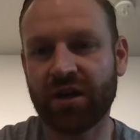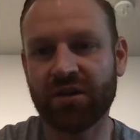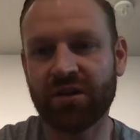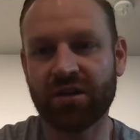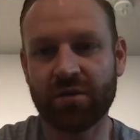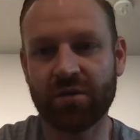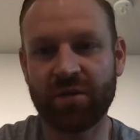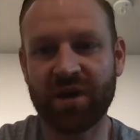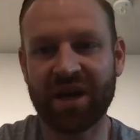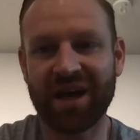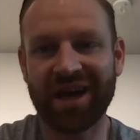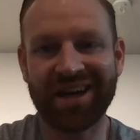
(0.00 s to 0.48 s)
to
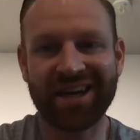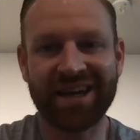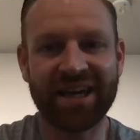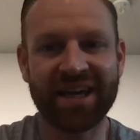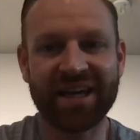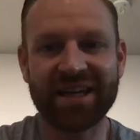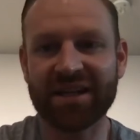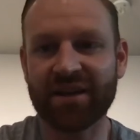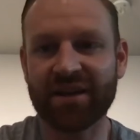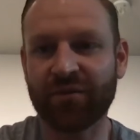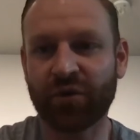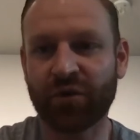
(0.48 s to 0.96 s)
be a
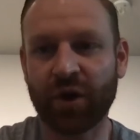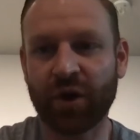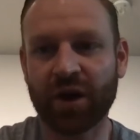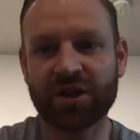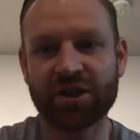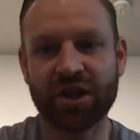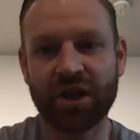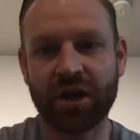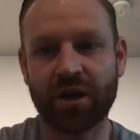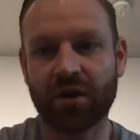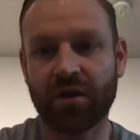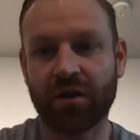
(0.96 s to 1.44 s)
key
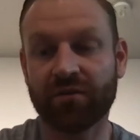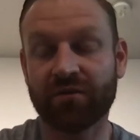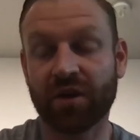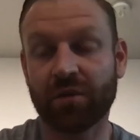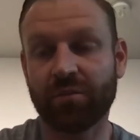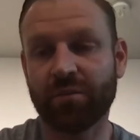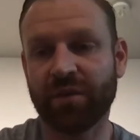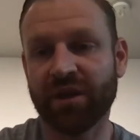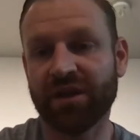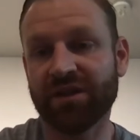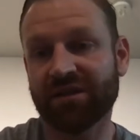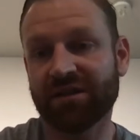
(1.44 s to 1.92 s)
differentiator of their
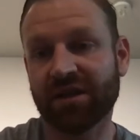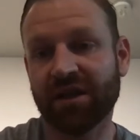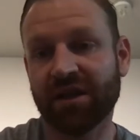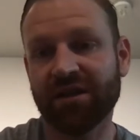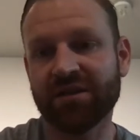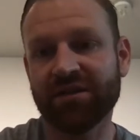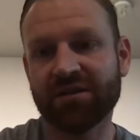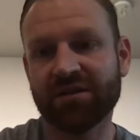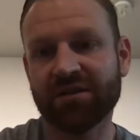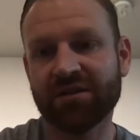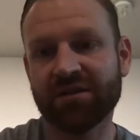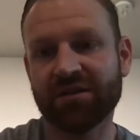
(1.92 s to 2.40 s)

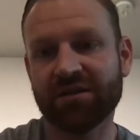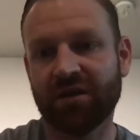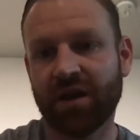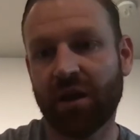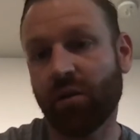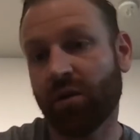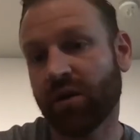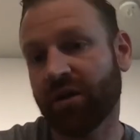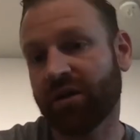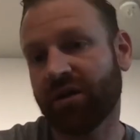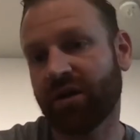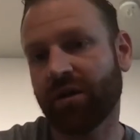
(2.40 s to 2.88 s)
business. They
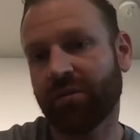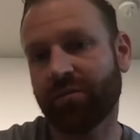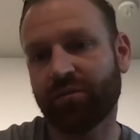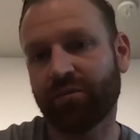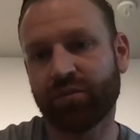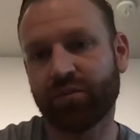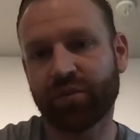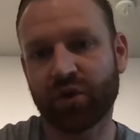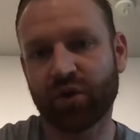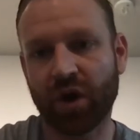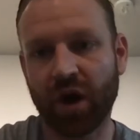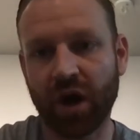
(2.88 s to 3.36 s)
want their
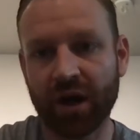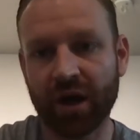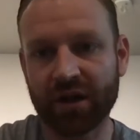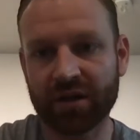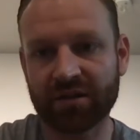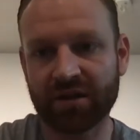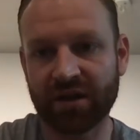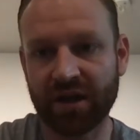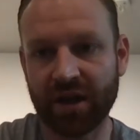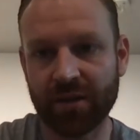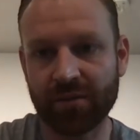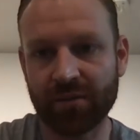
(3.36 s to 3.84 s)

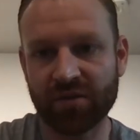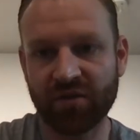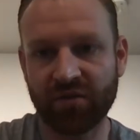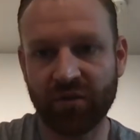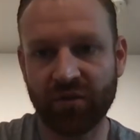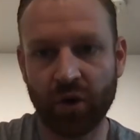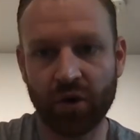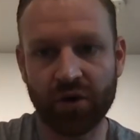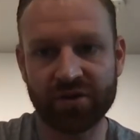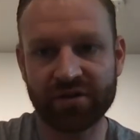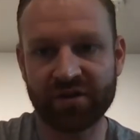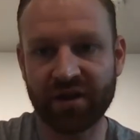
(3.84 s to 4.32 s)
product teams
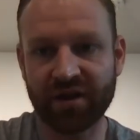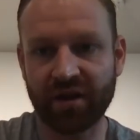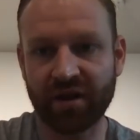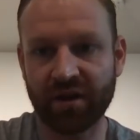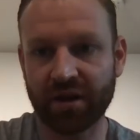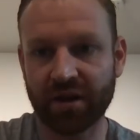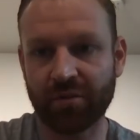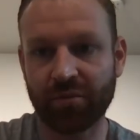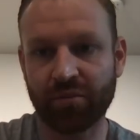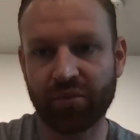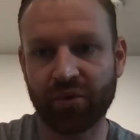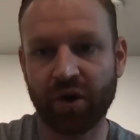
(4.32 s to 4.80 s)
focusing on
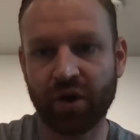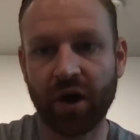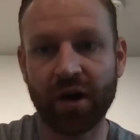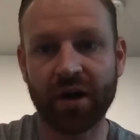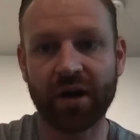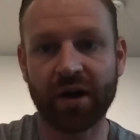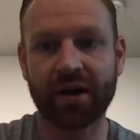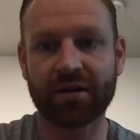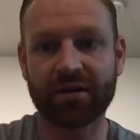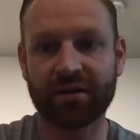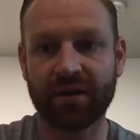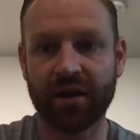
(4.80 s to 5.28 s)
their
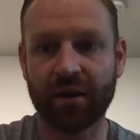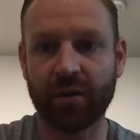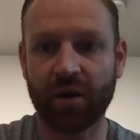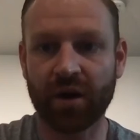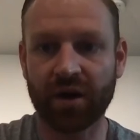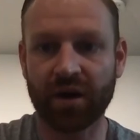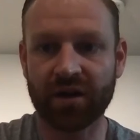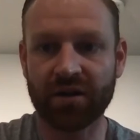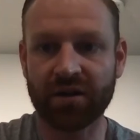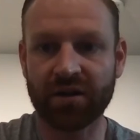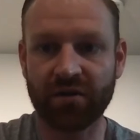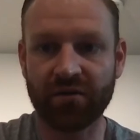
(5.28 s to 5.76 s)
product. They want
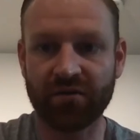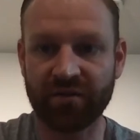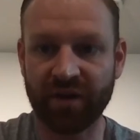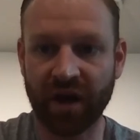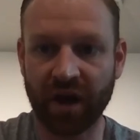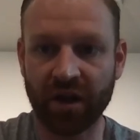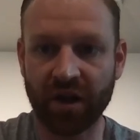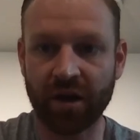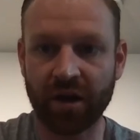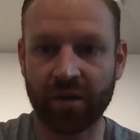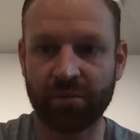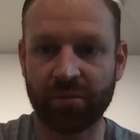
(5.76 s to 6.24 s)
to
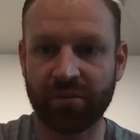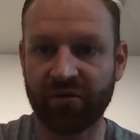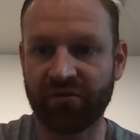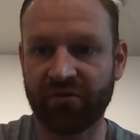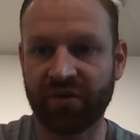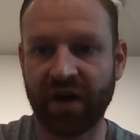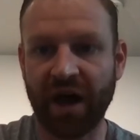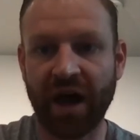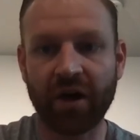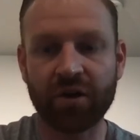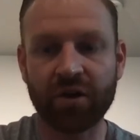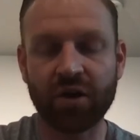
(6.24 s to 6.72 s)
develop
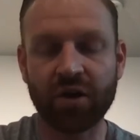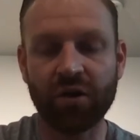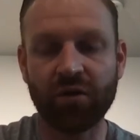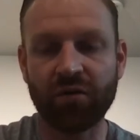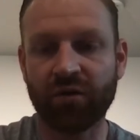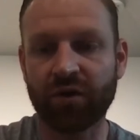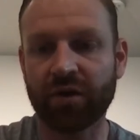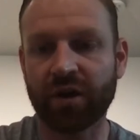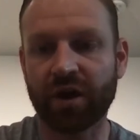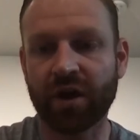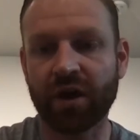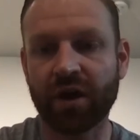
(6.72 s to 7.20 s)
value
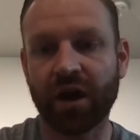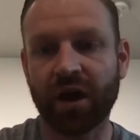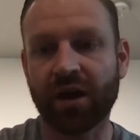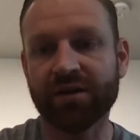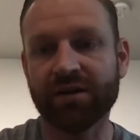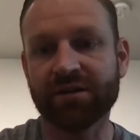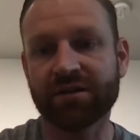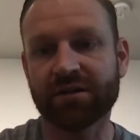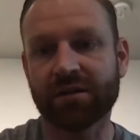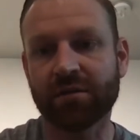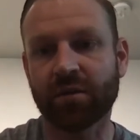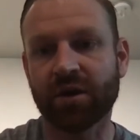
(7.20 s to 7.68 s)
for their
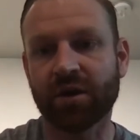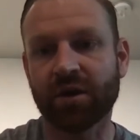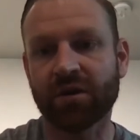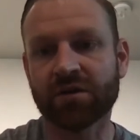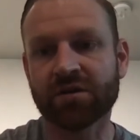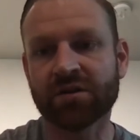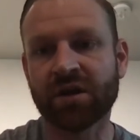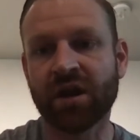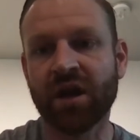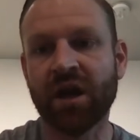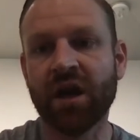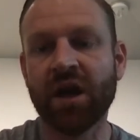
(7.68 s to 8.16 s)

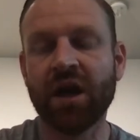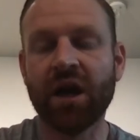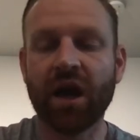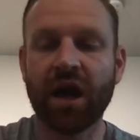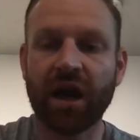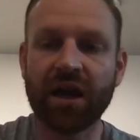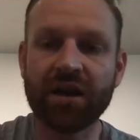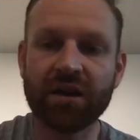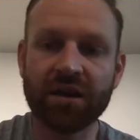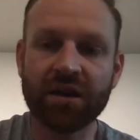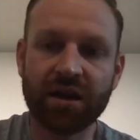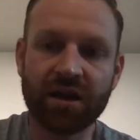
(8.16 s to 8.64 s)
customers.
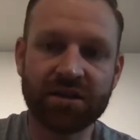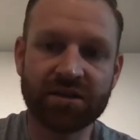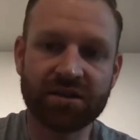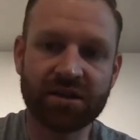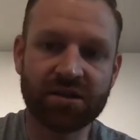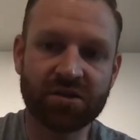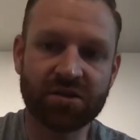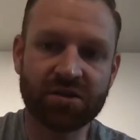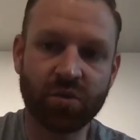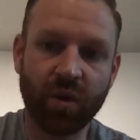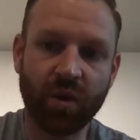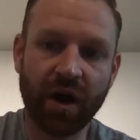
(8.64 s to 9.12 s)
And this
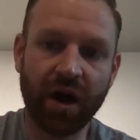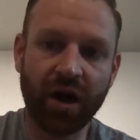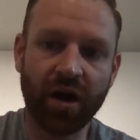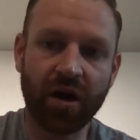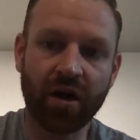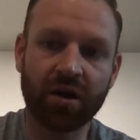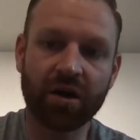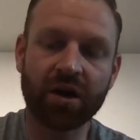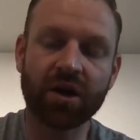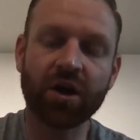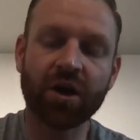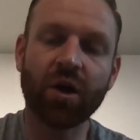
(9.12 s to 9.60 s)
is
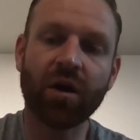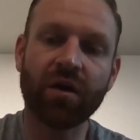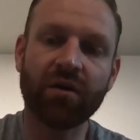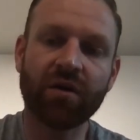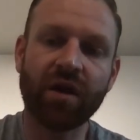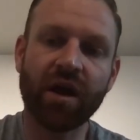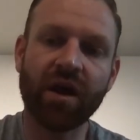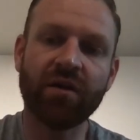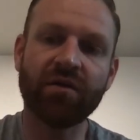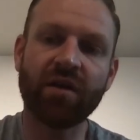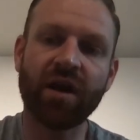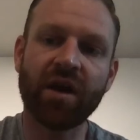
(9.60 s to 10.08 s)
where,
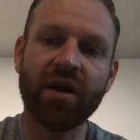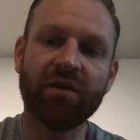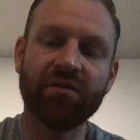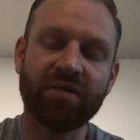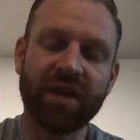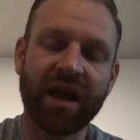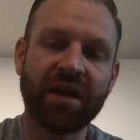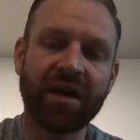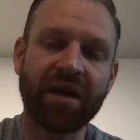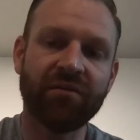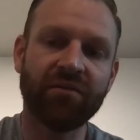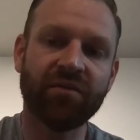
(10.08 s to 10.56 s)
if
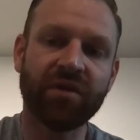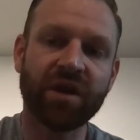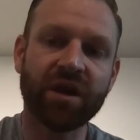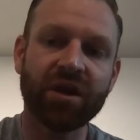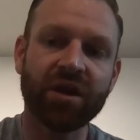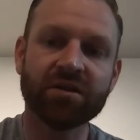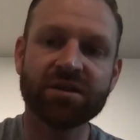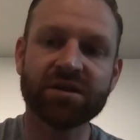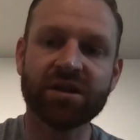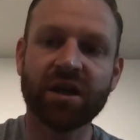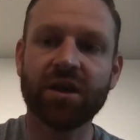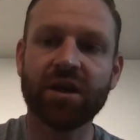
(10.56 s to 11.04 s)
that
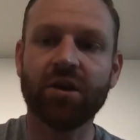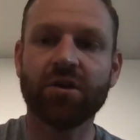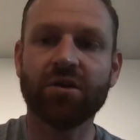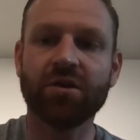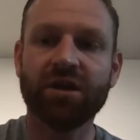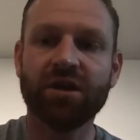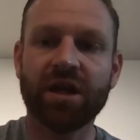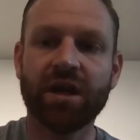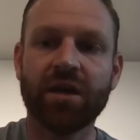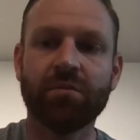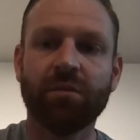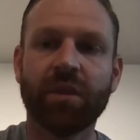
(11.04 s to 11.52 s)
feels like your
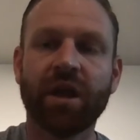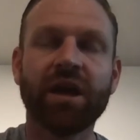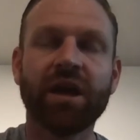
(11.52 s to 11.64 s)
team